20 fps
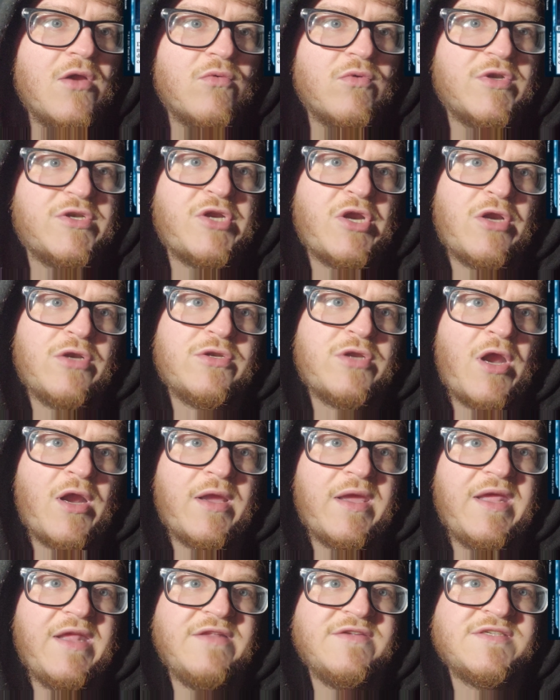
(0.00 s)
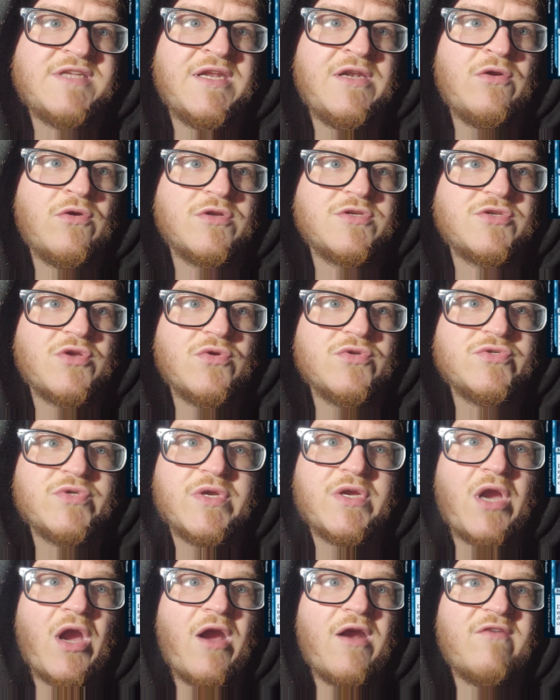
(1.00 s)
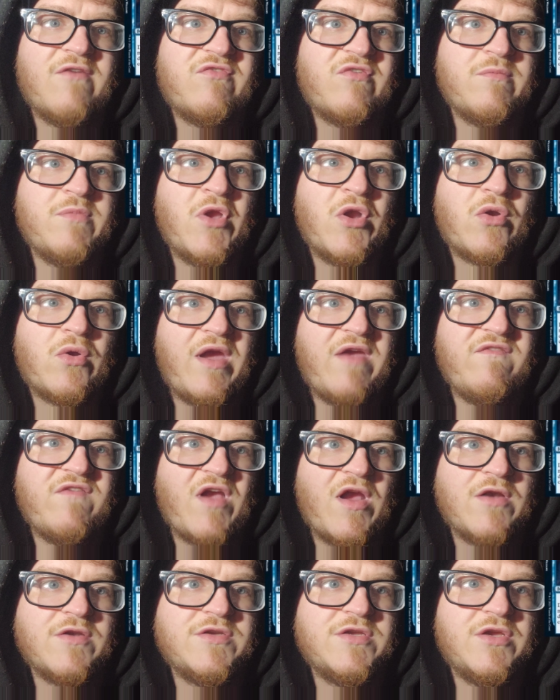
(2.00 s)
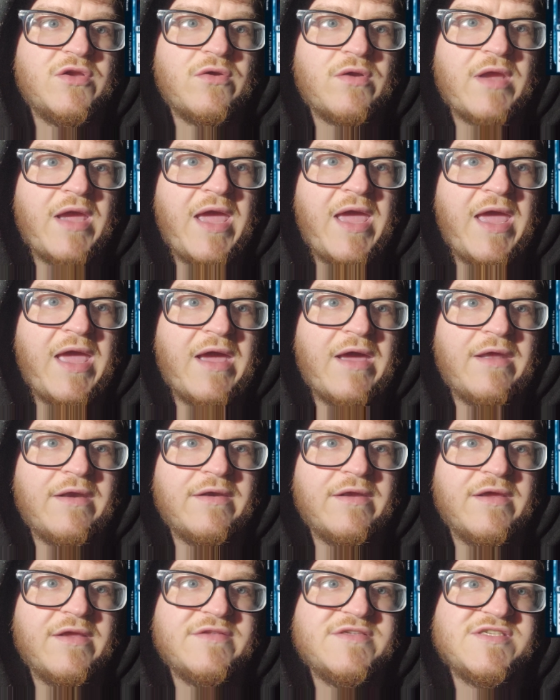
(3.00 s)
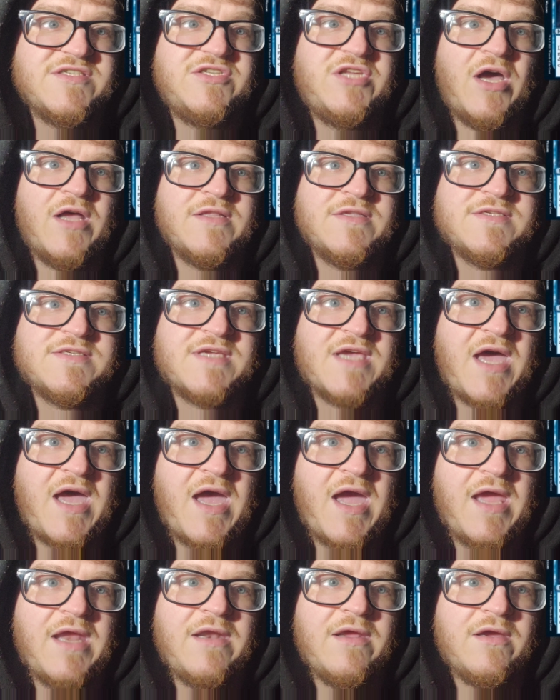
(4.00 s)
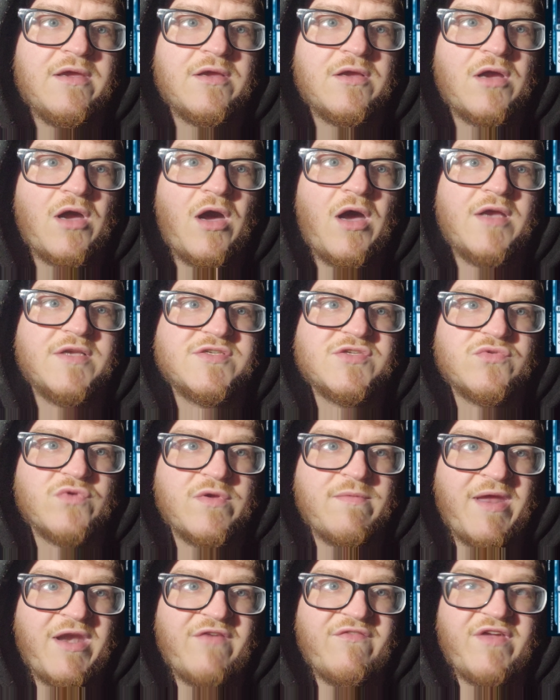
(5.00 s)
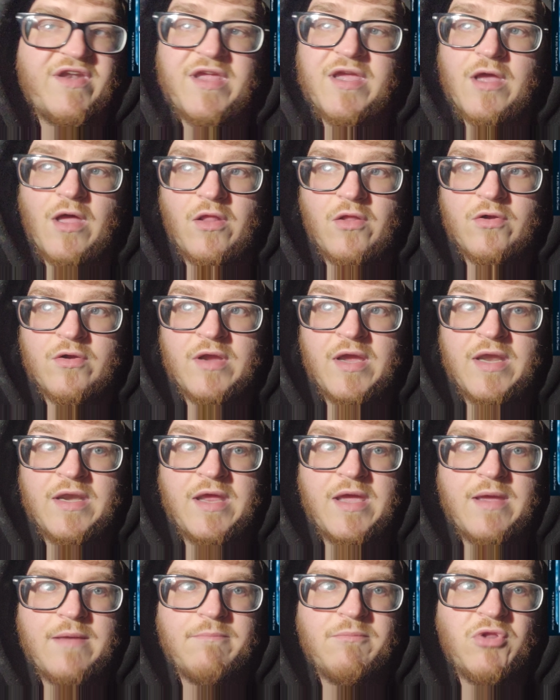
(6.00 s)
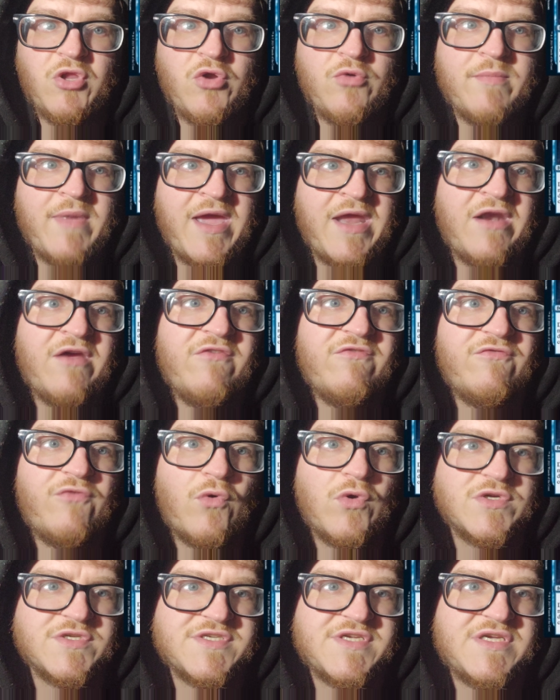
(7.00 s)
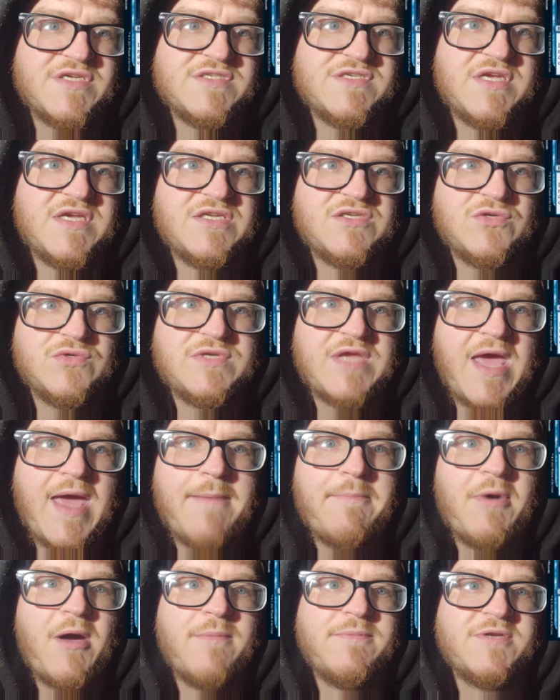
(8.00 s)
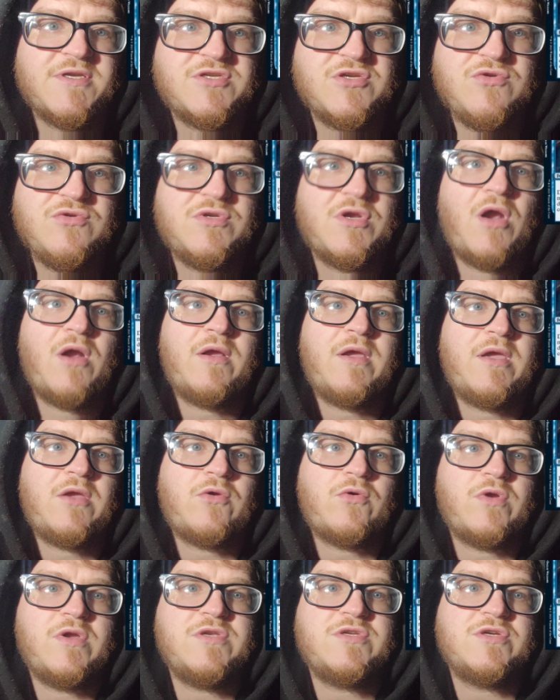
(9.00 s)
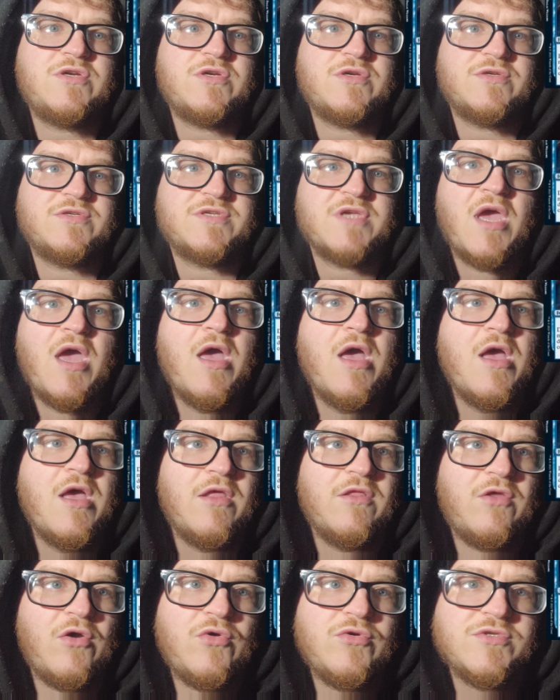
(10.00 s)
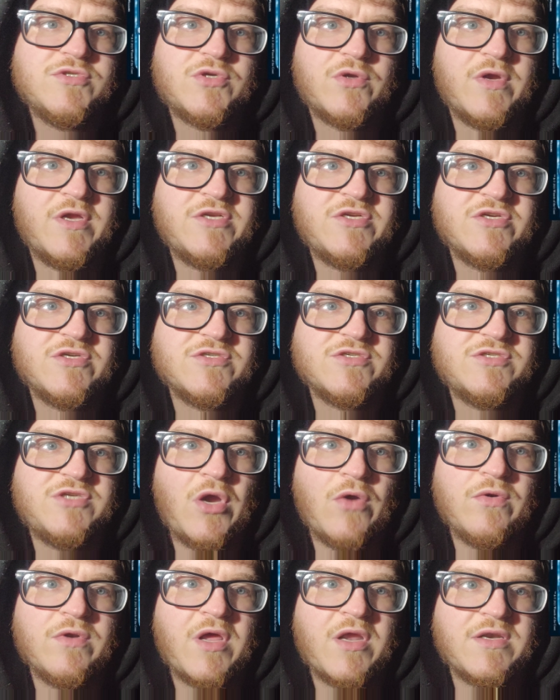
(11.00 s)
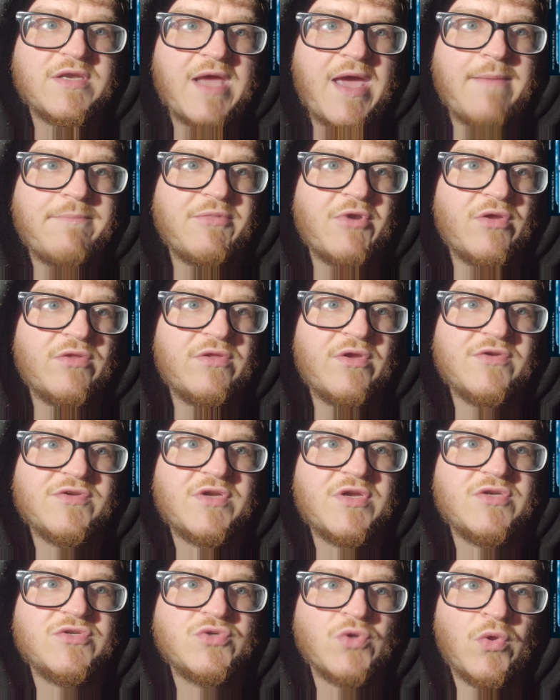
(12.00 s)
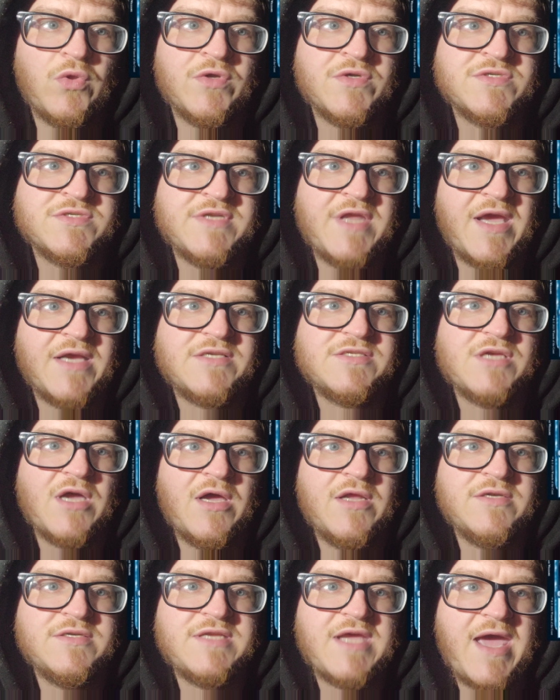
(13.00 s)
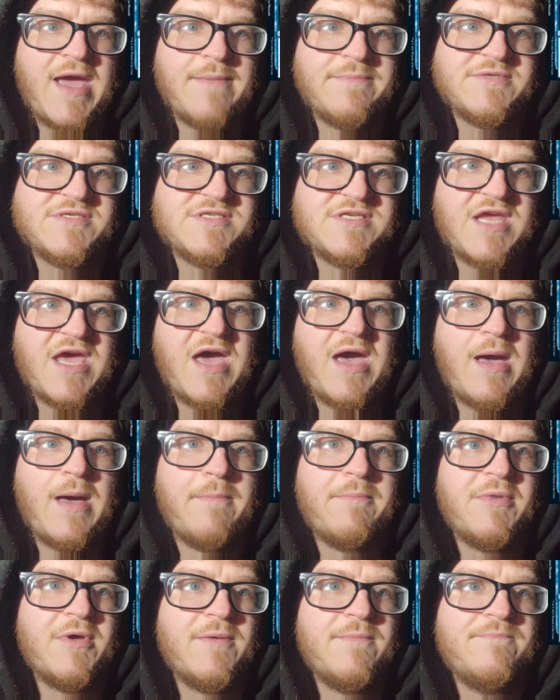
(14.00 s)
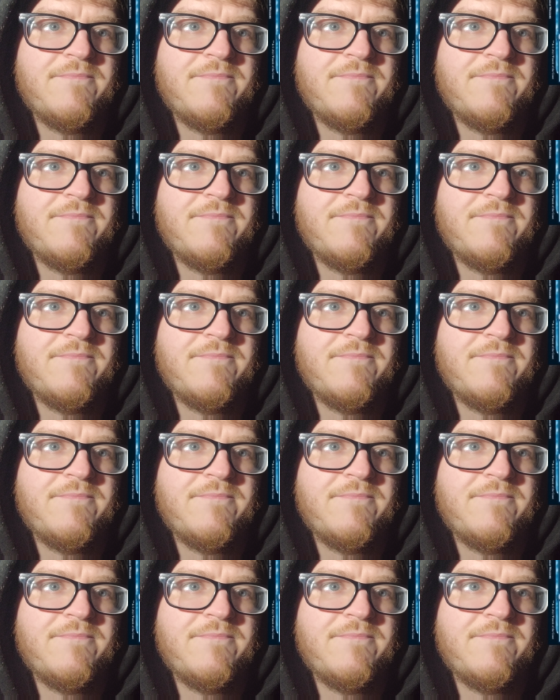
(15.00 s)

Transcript: Return target instant or sorcery card from your graveyard to your hand. Its done side costs three mana of any color and a blue mana, four C C, to tap up to two target creatures. Those creatures don't untap during their controller's next untap step.